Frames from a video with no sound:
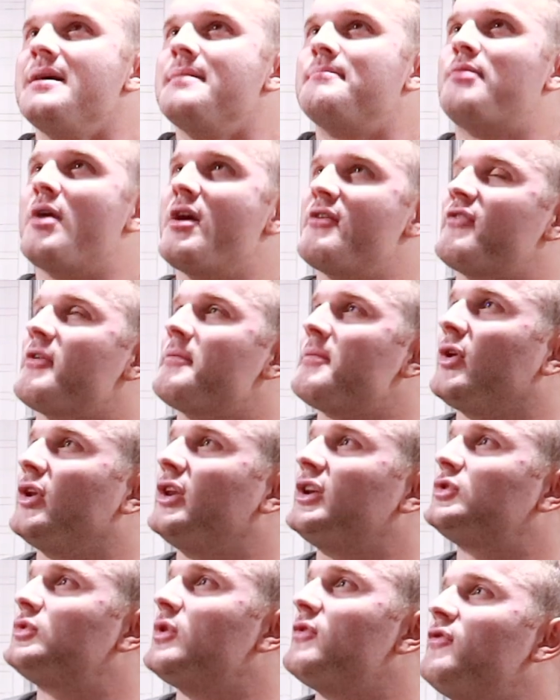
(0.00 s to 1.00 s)
But if I'm
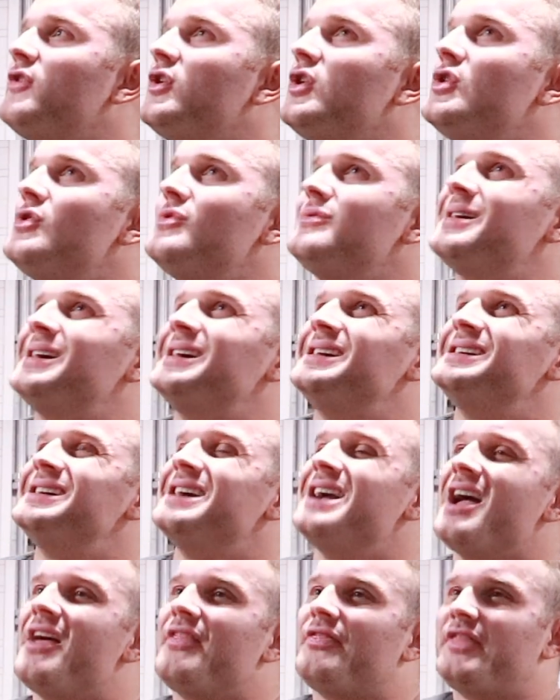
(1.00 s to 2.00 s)
honest with you,
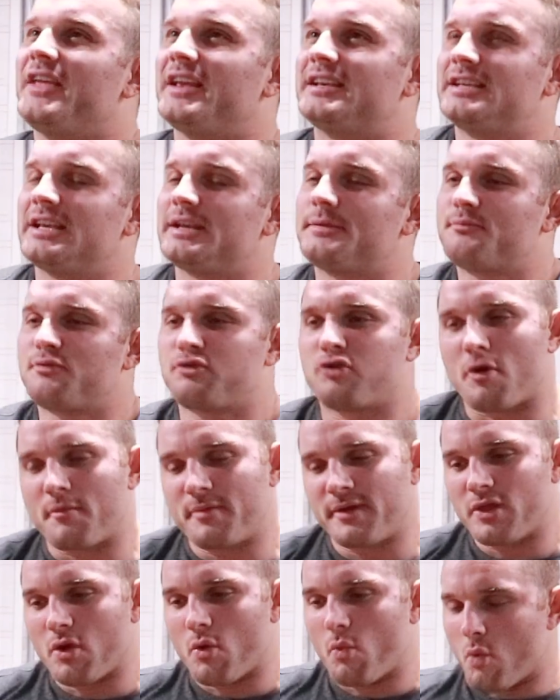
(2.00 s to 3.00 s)
this is
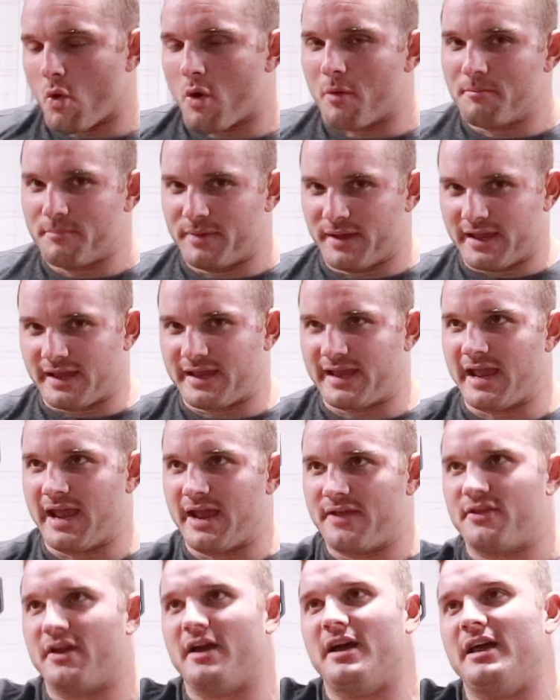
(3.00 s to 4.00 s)
probably the one bit of
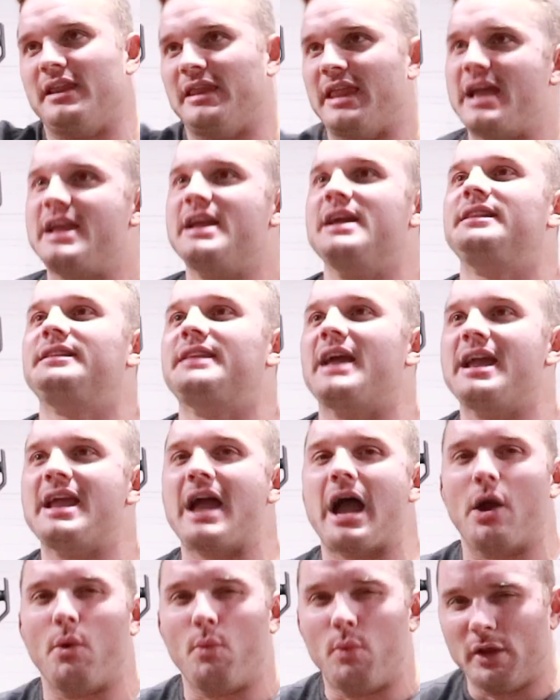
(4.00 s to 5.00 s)
kit that at a later date
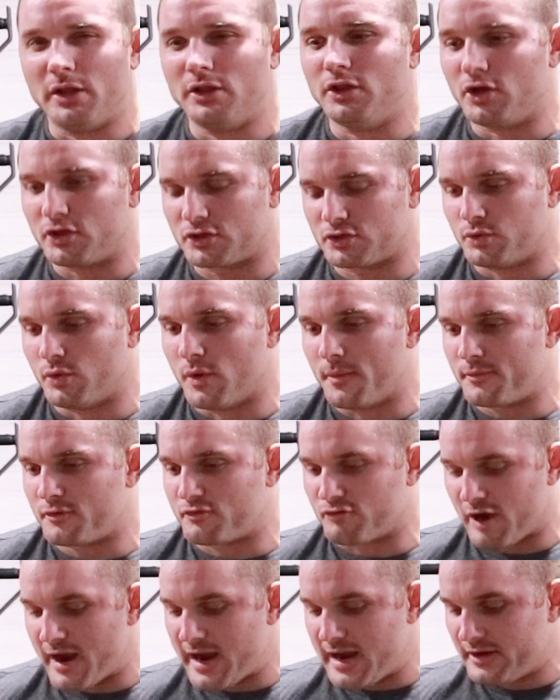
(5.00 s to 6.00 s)
I will look to
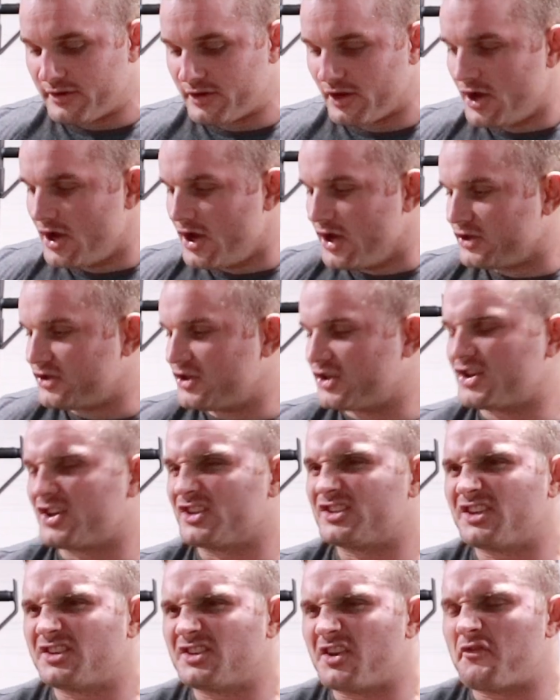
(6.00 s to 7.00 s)
upgrade, just
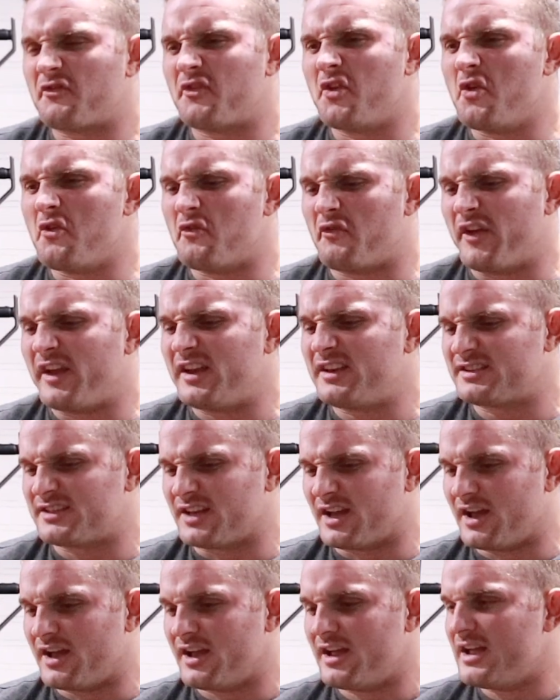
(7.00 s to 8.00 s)
because there's a few things
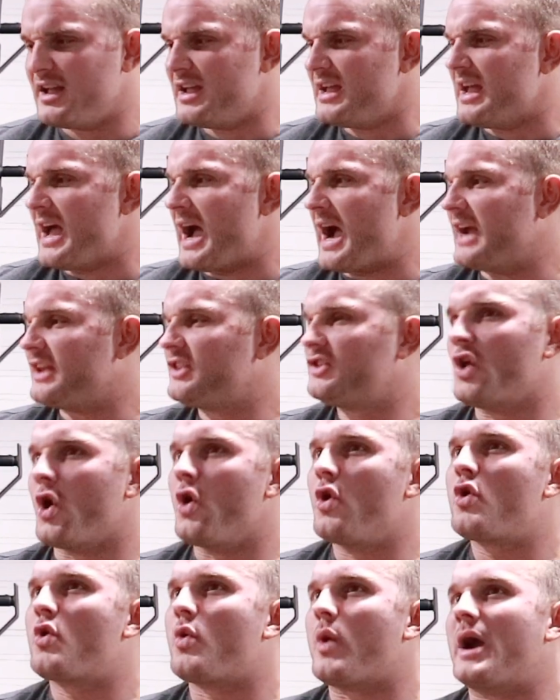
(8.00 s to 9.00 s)
that I
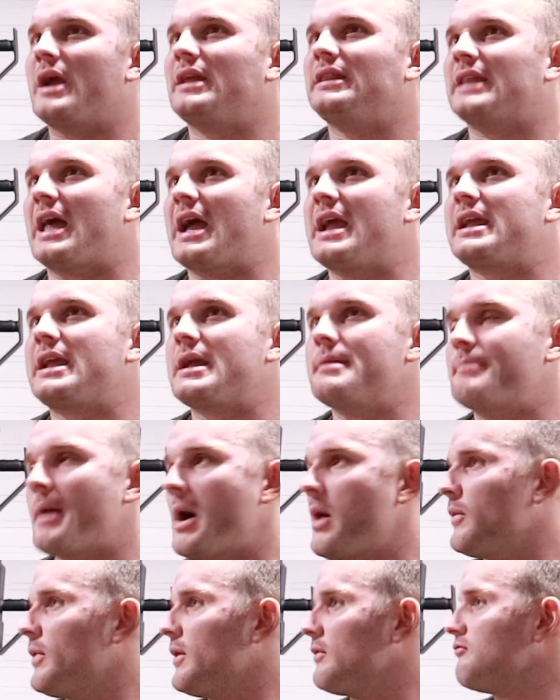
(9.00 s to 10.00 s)
don't quite like
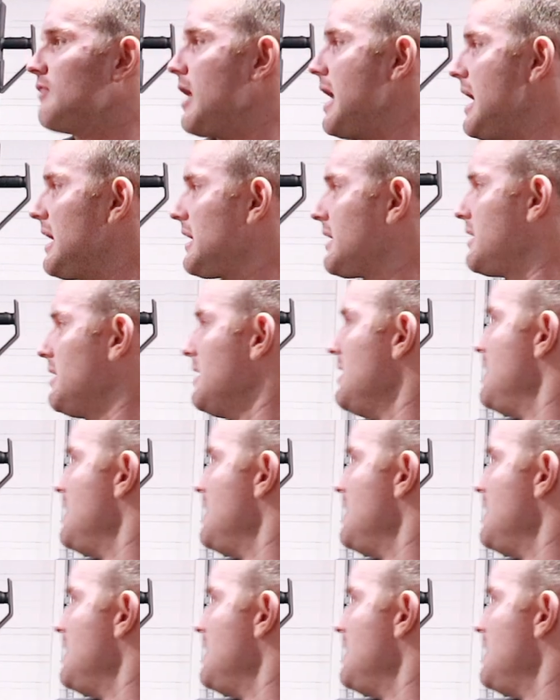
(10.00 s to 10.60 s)
about the rack.